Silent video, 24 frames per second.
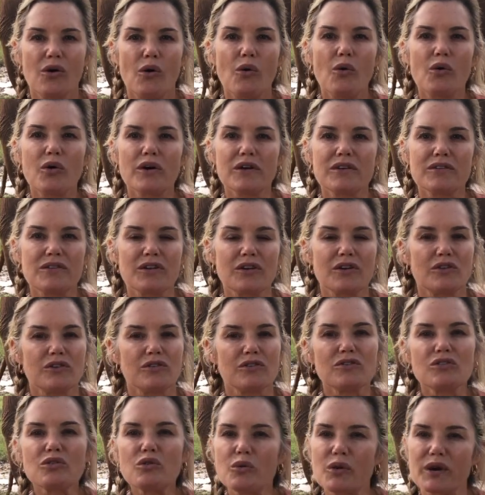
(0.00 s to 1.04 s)
or the
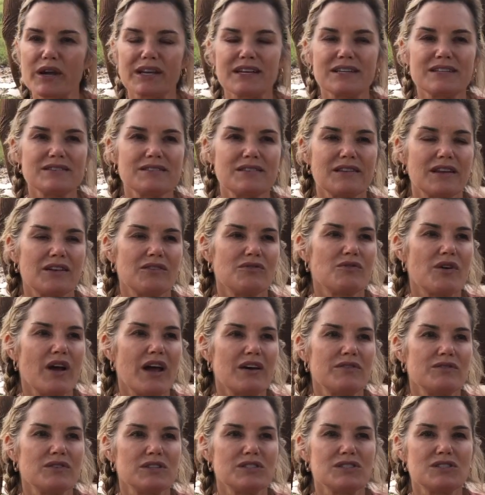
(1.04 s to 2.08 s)
earthquakes that have
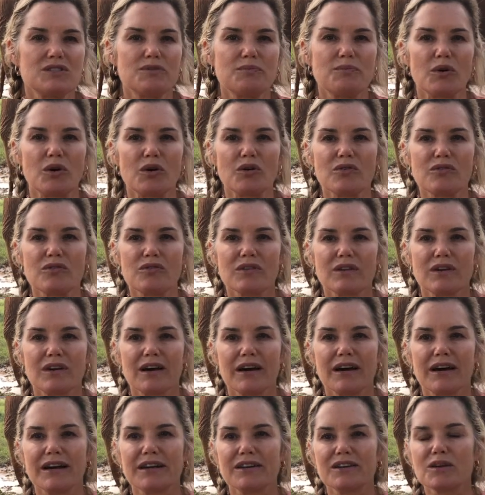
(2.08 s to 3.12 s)
ravaged both
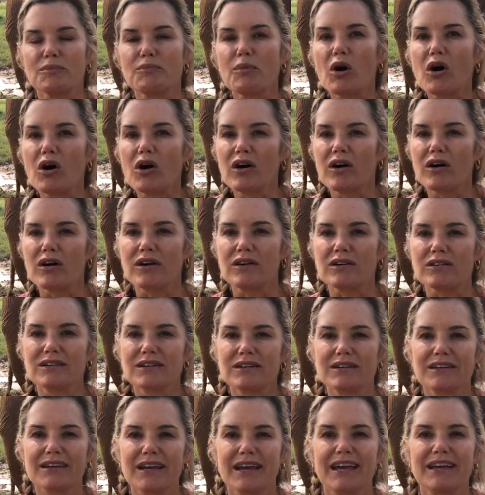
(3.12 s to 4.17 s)
Nepal
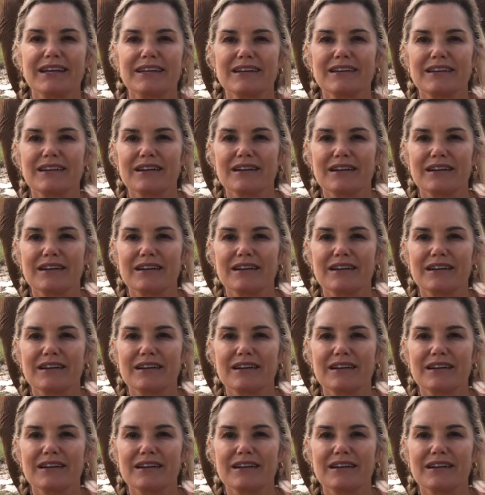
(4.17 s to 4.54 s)
and